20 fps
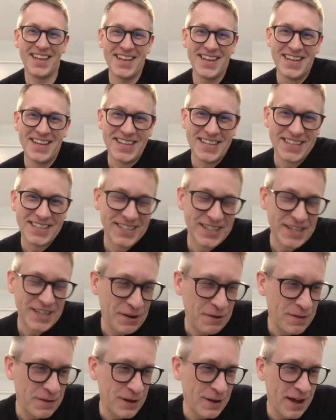Sure.
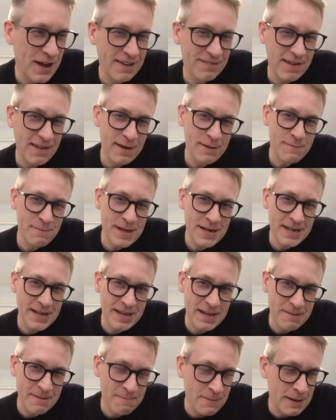So we don't have that
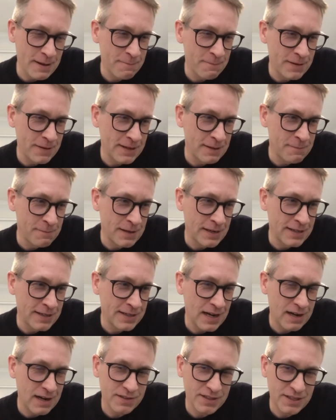many
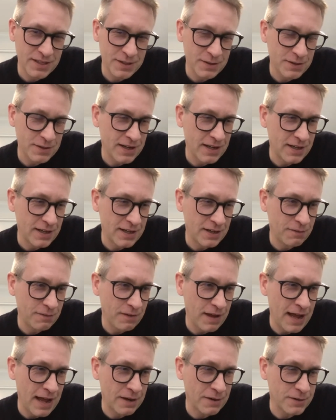times to kind of
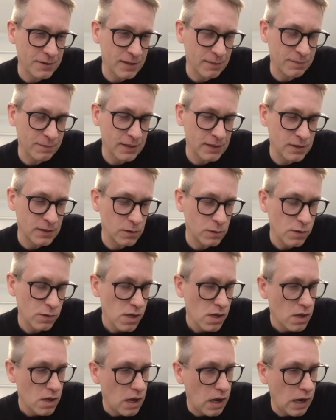anchor something to.
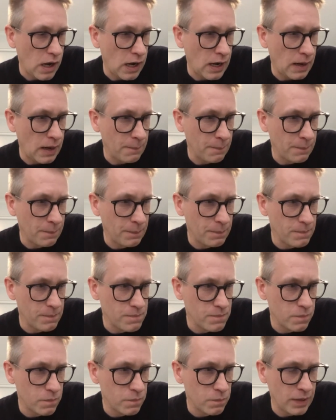
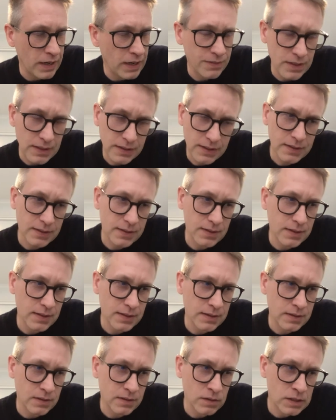But I think
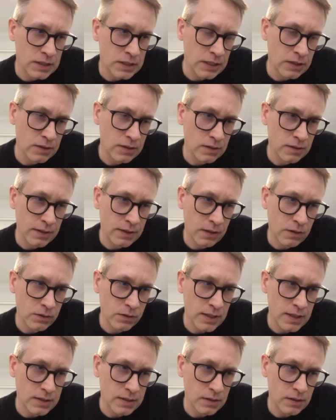that's generally the
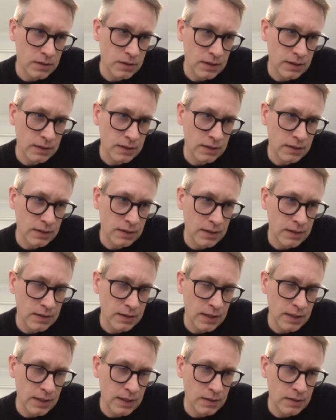consensus that
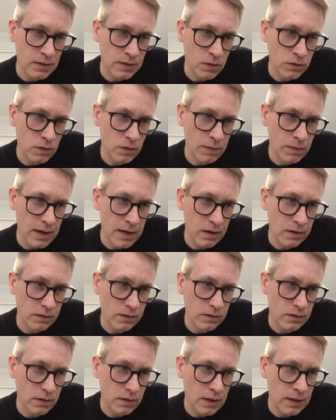it's going to play out.
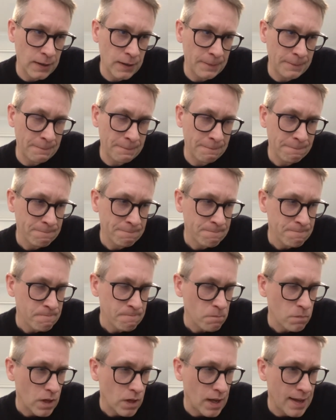
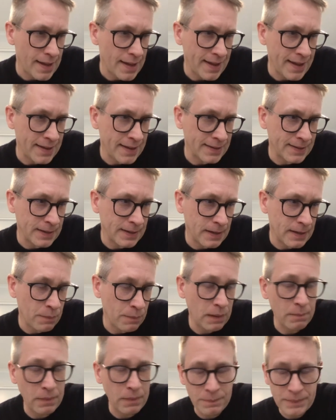
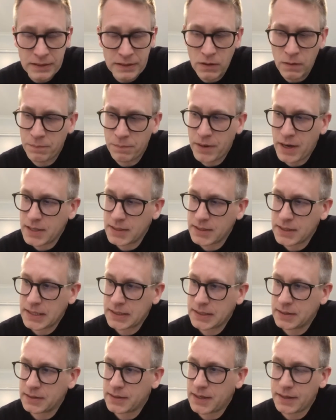But Bitcoin price
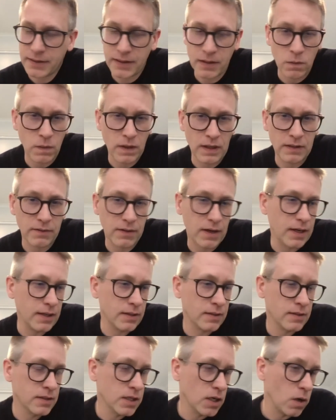hasn't done that well,
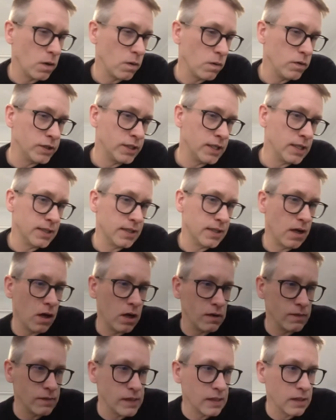right? So since the
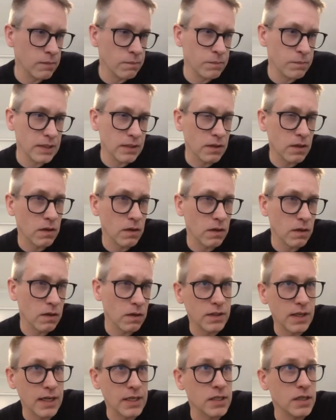halving, Bitcoin
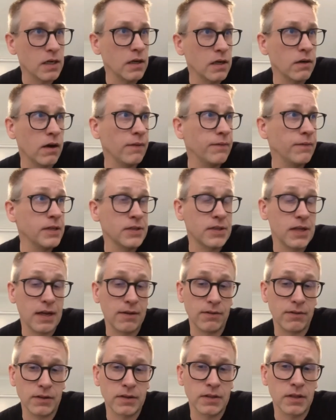was actually around these
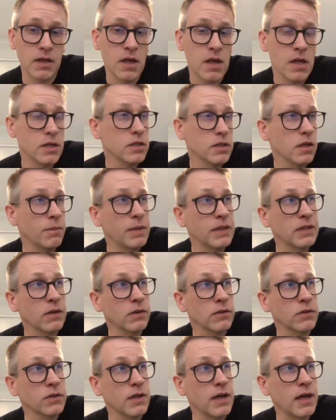levels. So
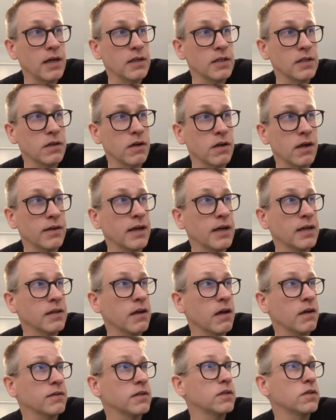Bitcoin today is around
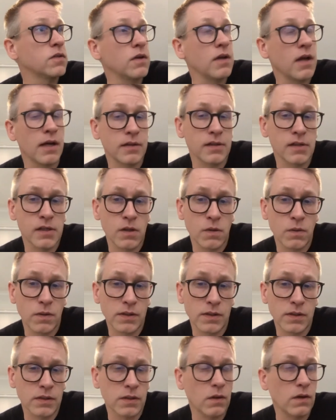
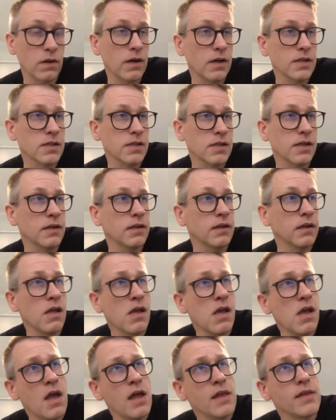$9,300 and
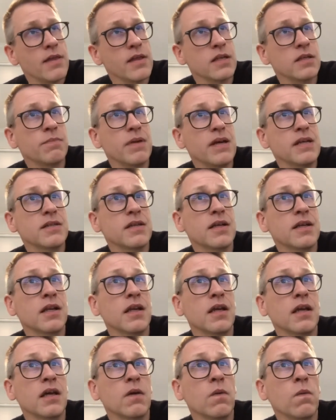it's
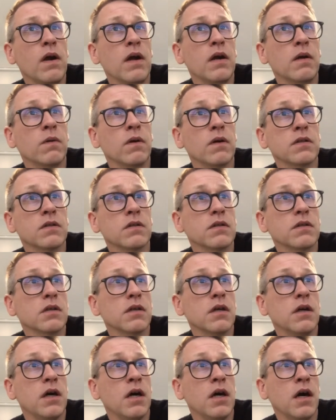basically where it was
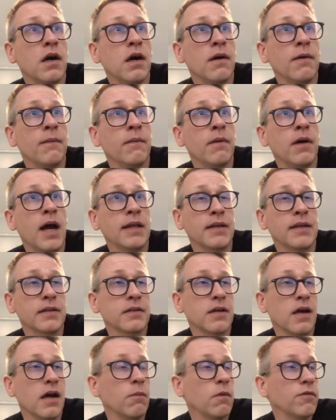at that
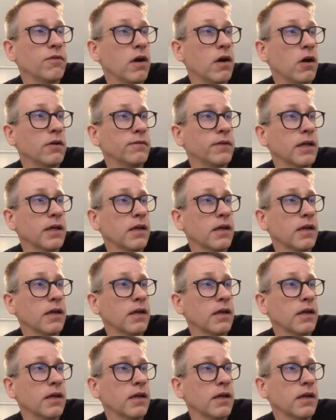time of the halving.